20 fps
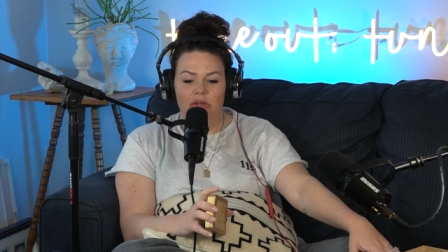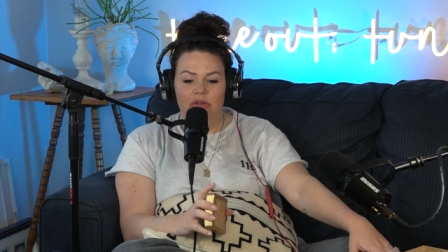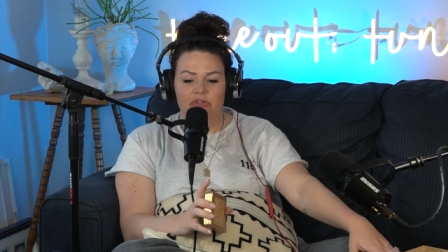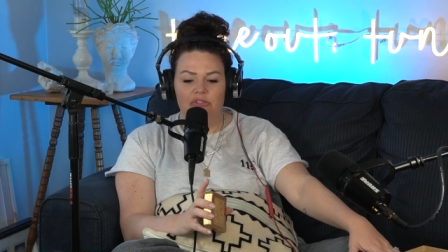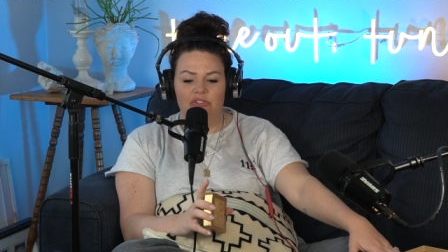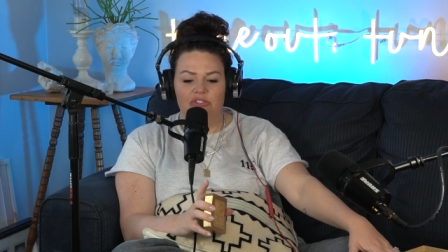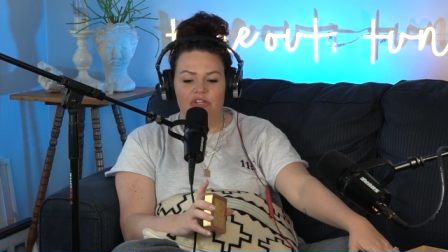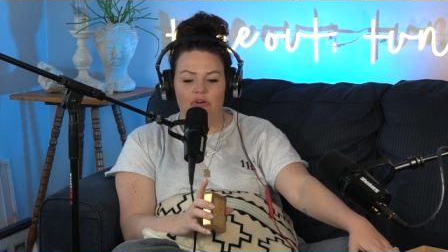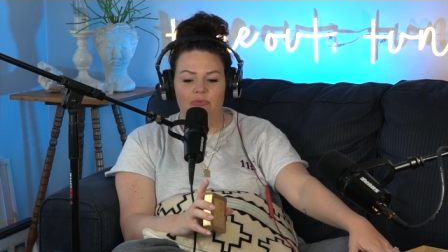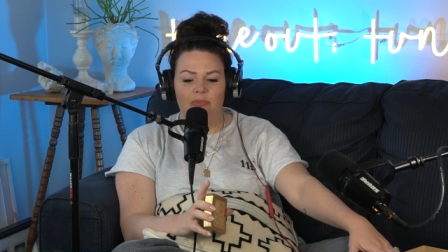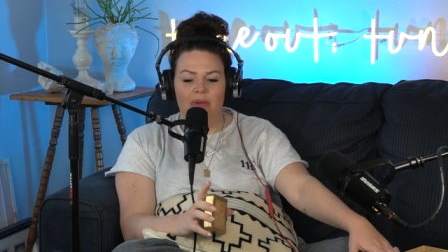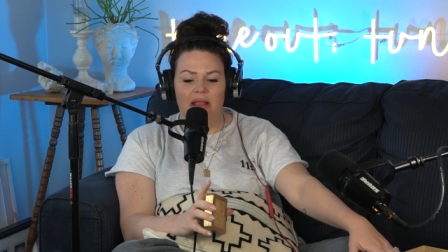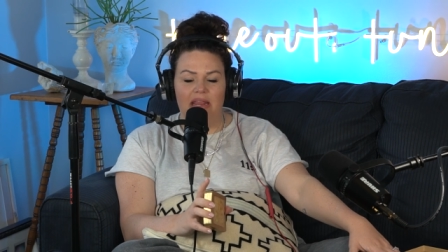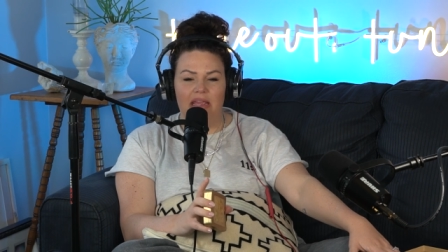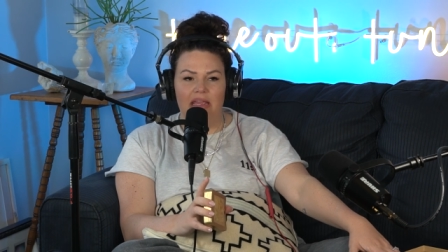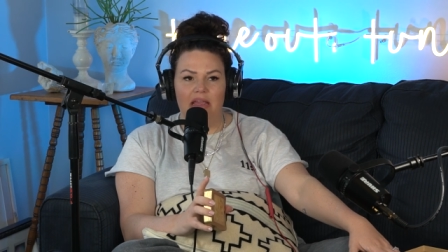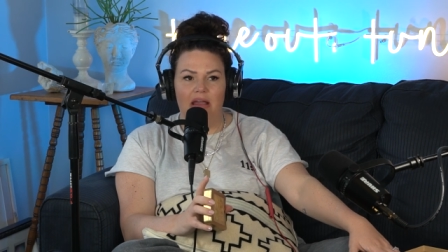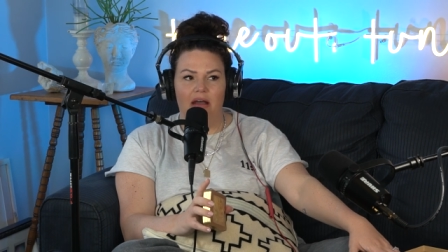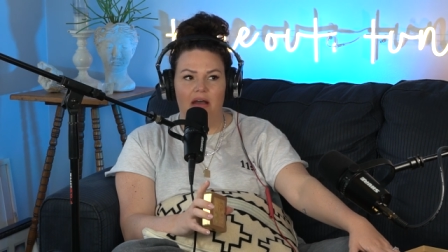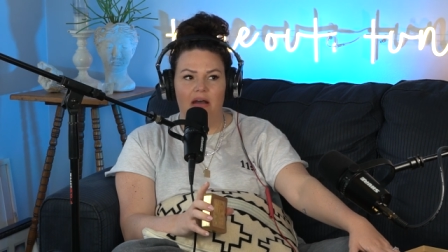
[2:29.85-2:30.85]
So
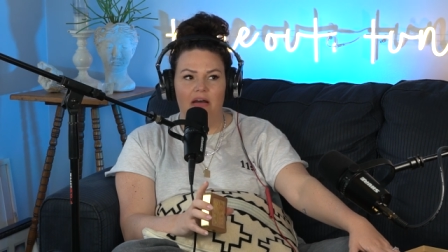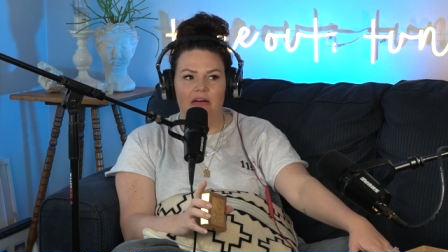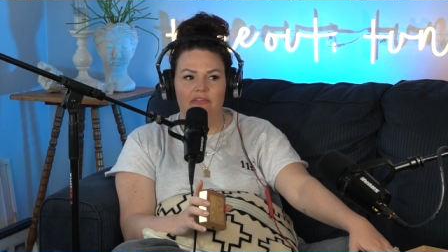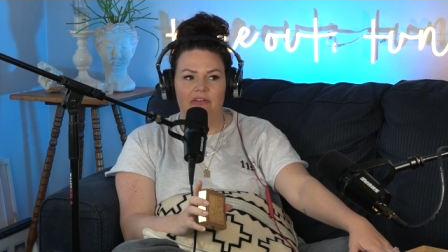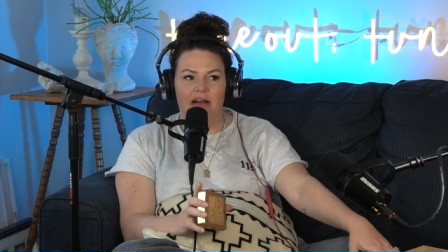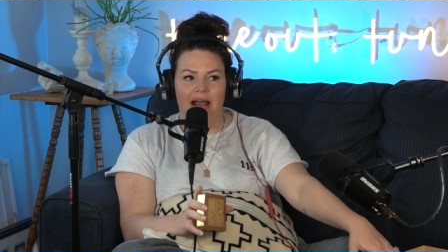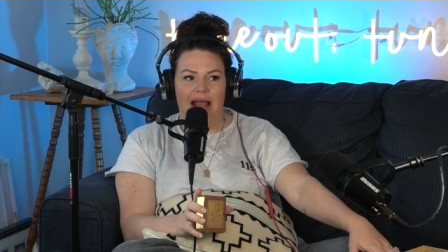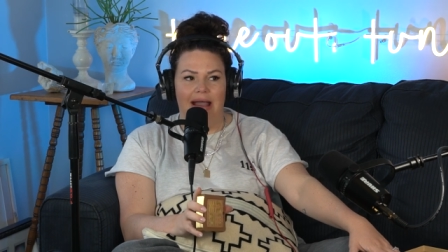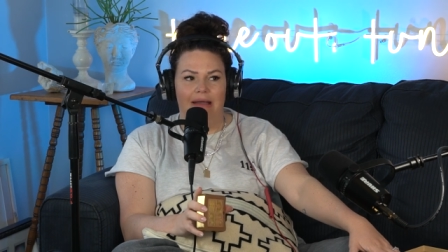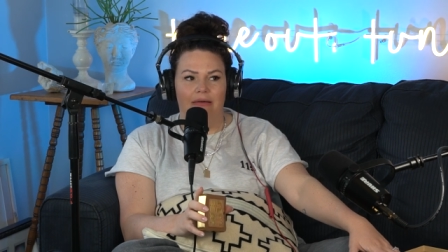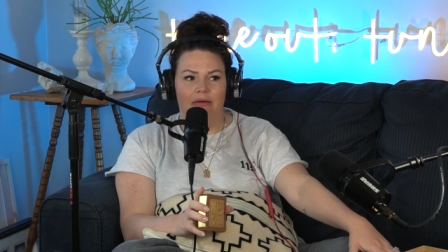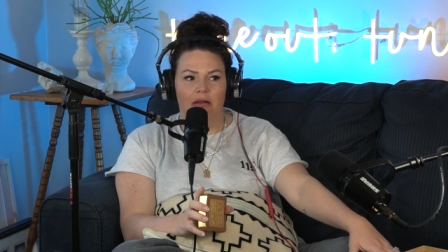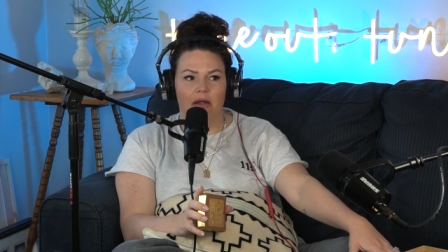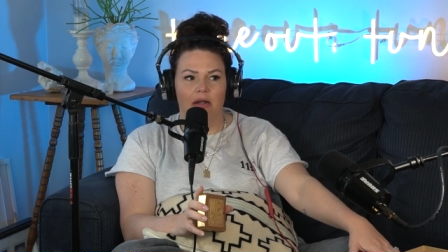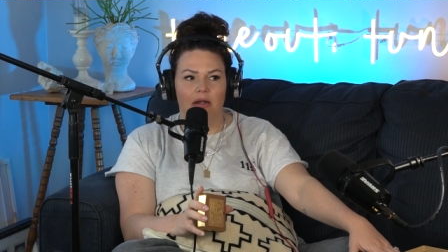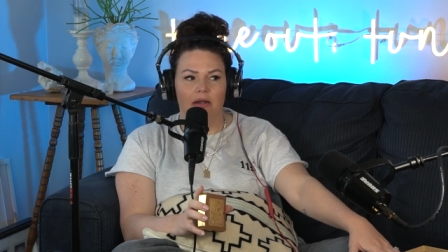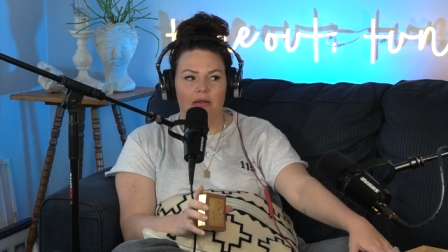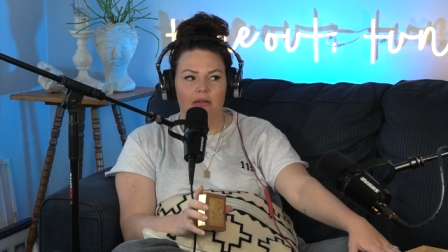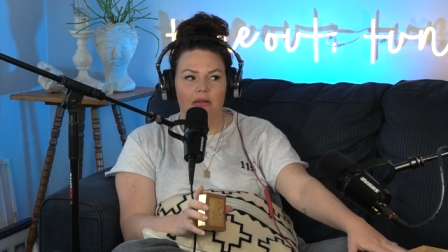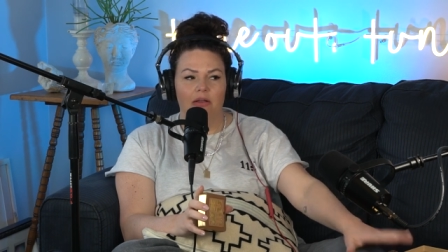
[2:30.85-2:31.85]
many of
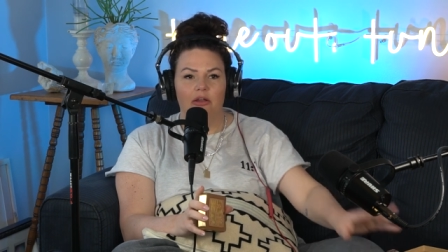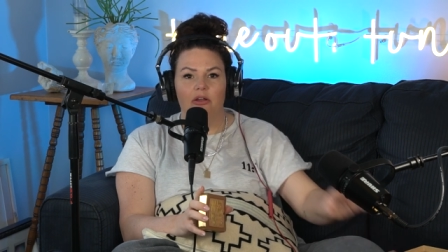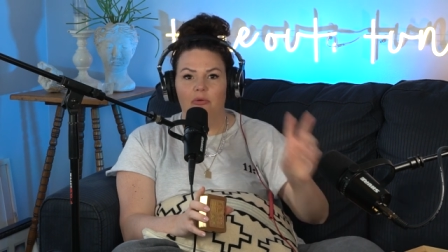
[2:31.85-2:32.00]
our